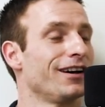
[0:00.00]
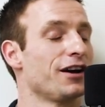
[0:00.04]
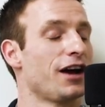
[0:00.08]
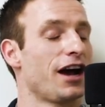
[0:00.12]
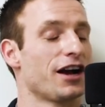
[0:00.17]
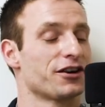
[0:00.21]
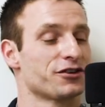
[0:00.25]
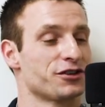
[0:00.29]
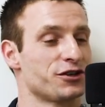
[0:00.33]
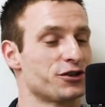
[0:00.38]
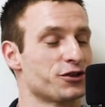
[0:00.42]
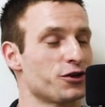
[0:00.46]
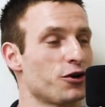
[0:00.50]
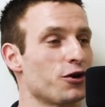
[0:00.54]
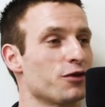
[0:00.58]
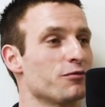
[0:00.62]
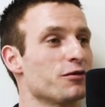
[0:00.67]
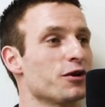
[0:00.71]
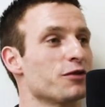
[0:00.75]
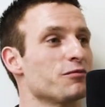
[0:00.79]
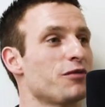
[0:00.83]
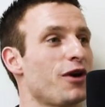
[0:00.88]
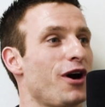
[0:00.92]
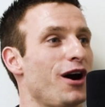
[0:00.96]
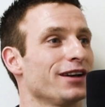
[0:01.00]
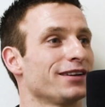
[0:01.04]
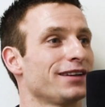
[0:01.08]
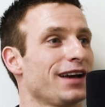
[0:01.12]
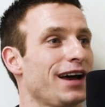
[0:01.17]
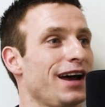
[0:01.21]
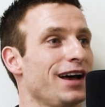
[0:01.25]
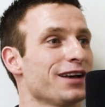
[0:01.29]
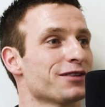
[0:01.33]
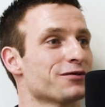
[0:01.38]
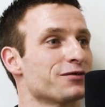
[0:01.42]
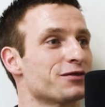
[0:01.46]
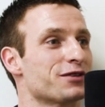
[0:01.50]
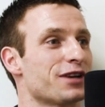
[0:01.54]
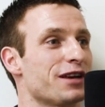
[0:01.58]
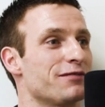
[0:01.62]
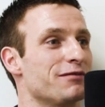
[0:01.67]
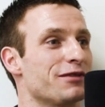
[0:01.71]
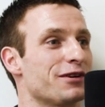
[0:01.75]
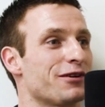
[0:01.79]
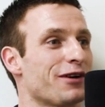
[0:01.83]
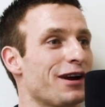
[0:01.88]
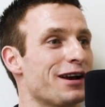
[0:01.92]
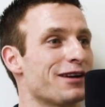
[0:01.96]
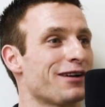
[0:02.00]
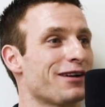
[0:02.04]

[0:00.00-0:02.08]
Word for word: Actually showed him your podcast, which gave me great